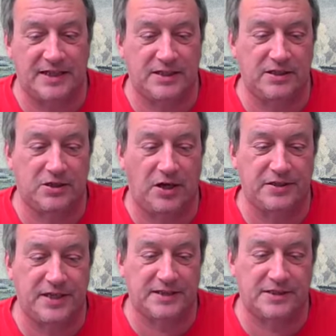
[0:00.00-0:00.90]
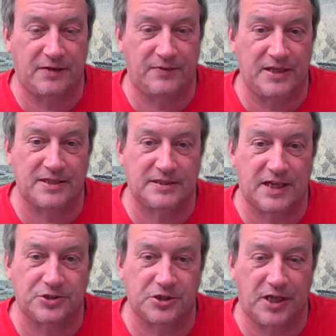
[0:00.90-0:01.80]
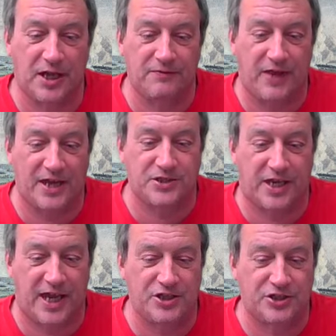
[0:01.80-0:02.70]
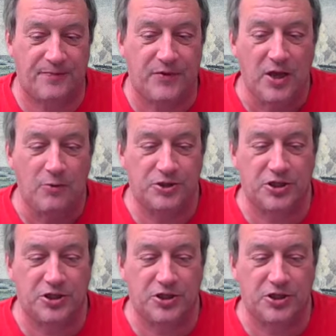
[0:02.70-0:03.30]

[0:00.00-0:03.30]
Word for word: set in the context of a discussion of education,